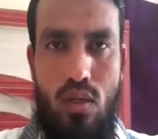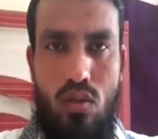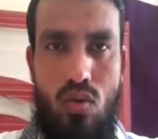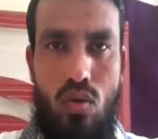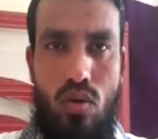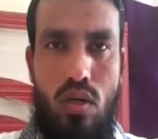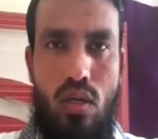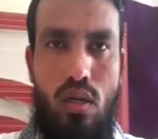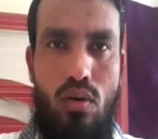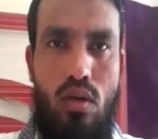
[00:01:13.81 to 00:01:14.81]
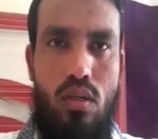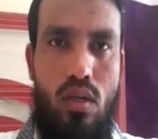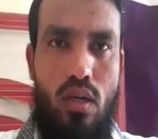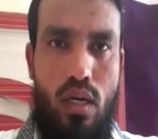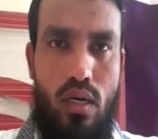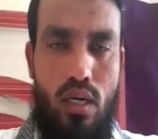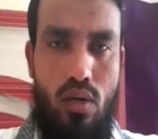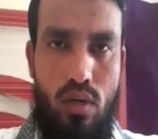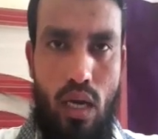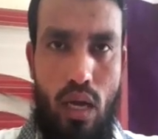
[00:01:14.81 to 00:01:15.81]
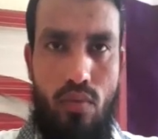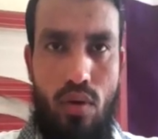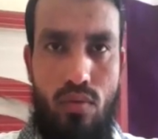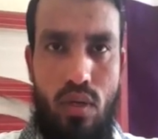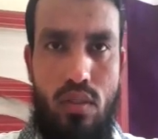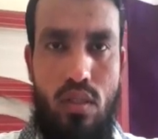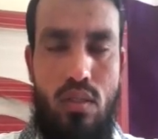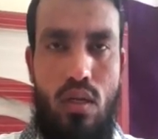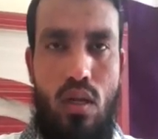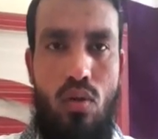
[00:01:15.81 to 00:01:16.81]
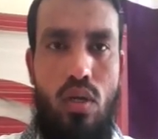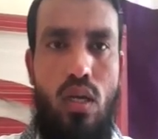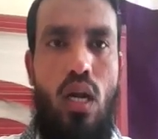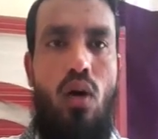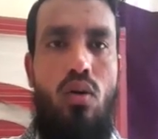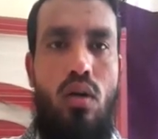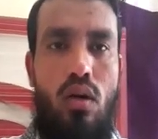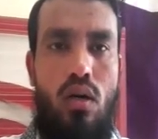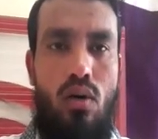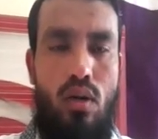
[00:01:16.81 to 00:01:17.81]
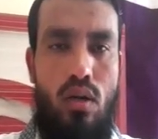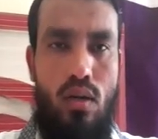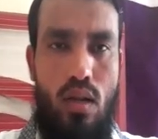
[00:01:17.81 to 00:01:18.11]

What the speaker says: So in our day to day life, when we are just looking around our